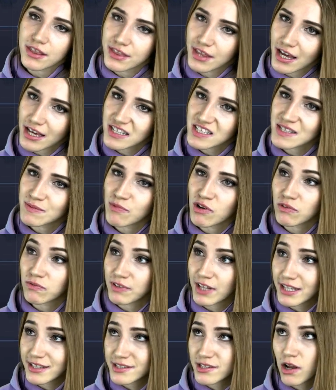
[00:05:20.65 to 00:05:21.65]
the small
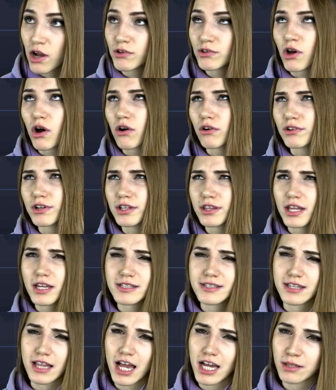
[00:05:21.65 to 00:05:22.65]
flat zone or the
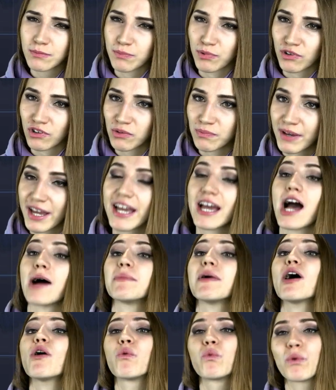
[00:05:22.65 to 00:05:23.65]
slight pullback up.
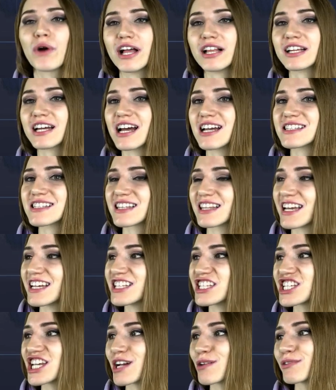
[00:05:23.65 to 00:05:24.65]
Well guys,
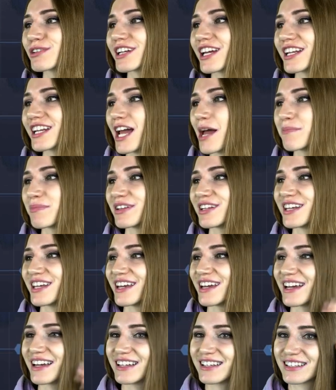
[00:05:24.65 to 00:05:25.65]
let's check what can happen
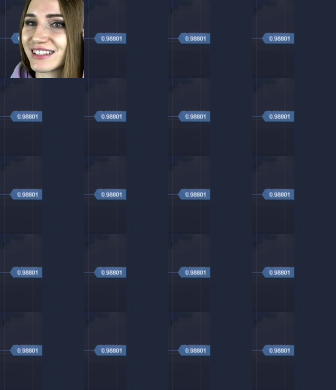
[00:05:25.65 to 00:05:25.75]
here.